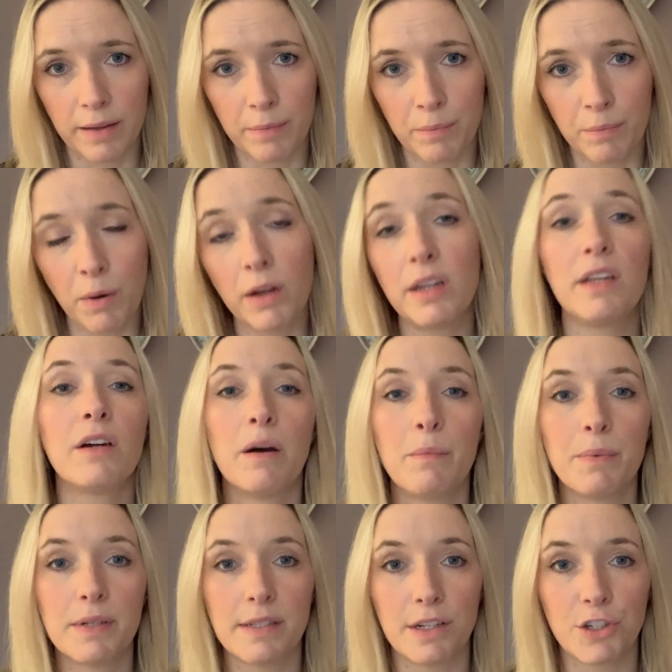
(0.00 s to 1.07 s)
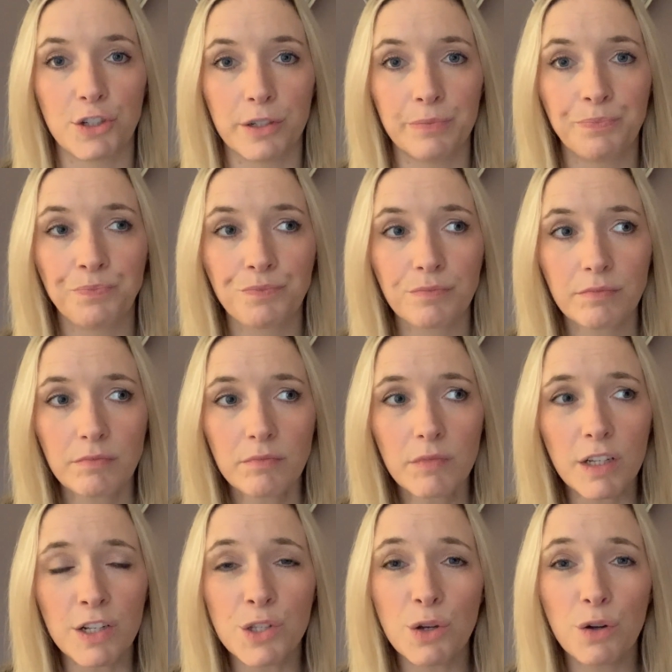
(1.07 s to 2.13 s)
body composition.
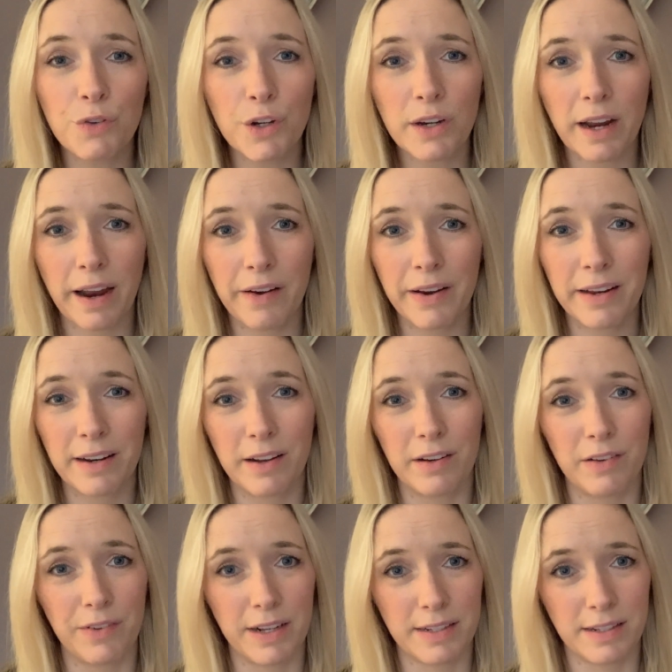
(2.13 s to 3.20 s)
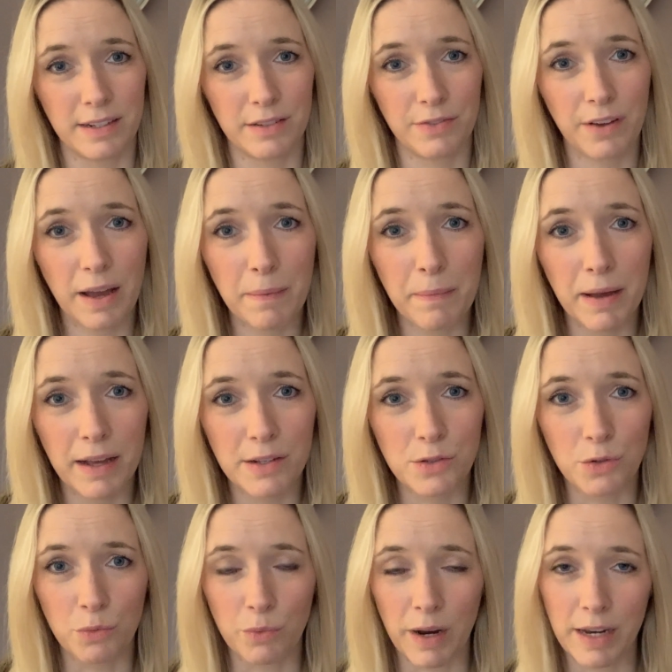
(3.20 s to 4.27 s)
So if you're carrying a lot of excess fat mass
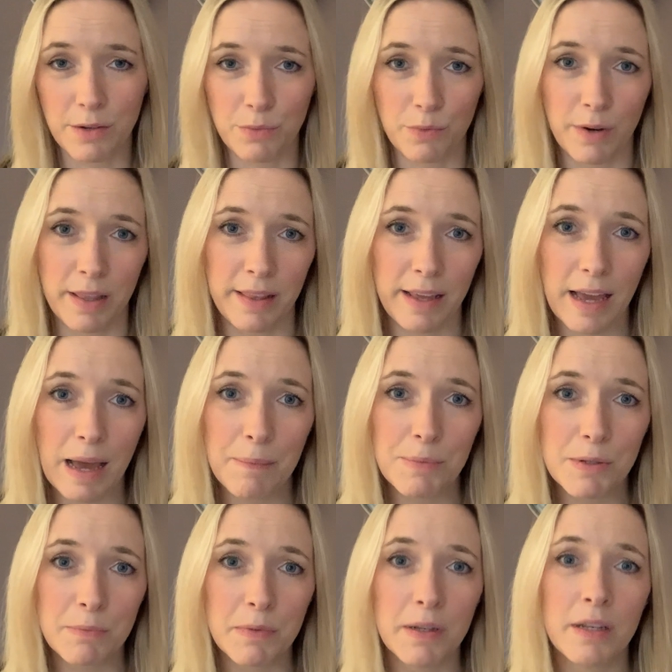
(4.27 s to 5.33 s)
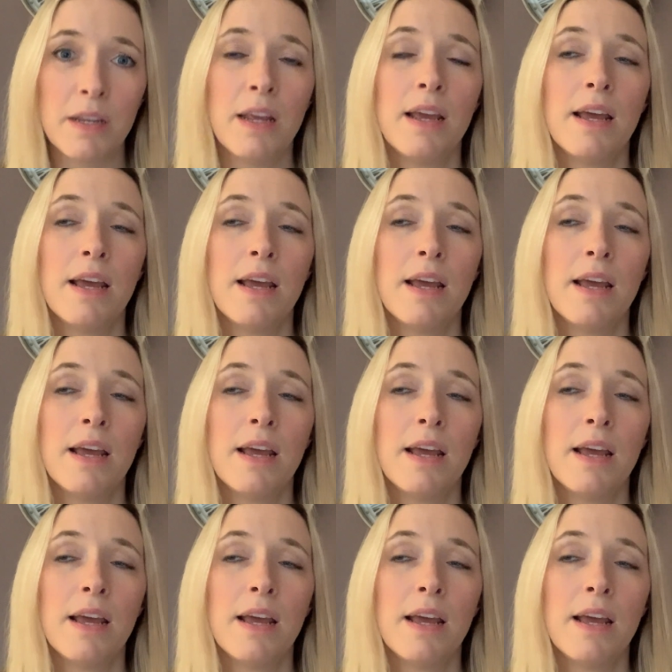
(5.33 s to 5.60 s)
or weight around the abdomen,